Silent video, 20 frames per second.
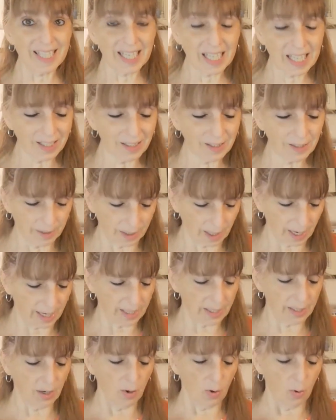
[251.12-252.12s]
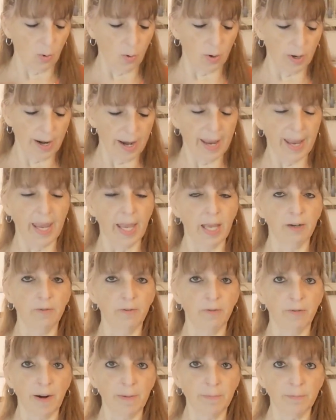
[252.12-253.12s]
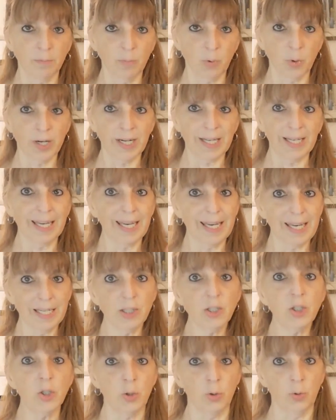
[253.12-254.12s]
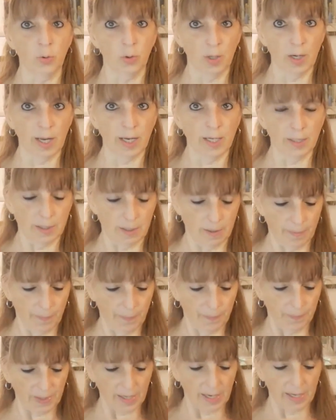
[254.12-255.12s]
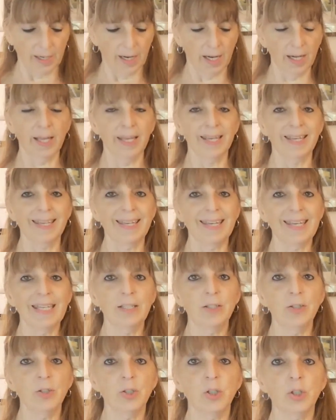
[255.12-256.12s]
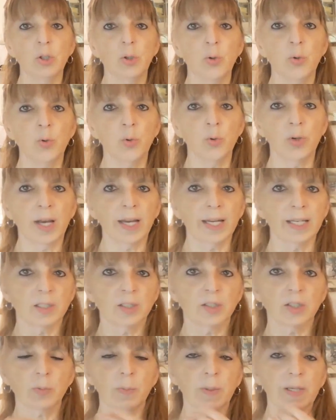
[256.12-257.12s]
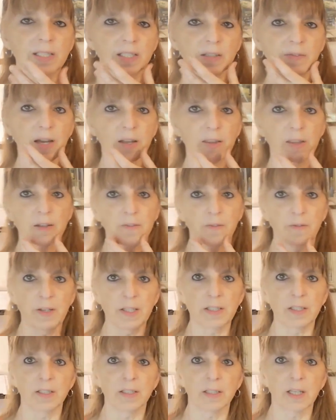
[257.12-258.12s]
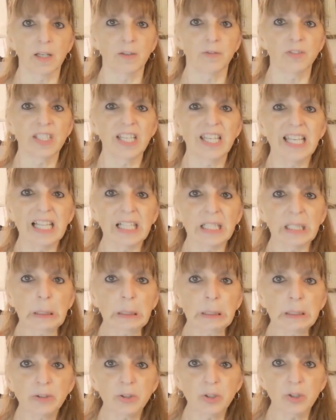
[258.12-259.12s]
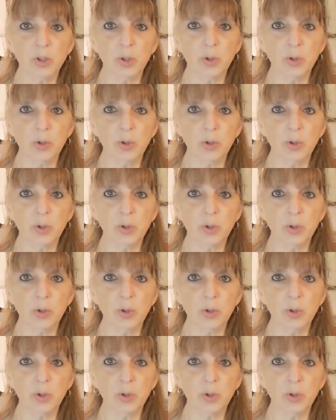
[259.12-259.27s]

till night, or and from morning into night. And I like into night just because of how that fits instead of till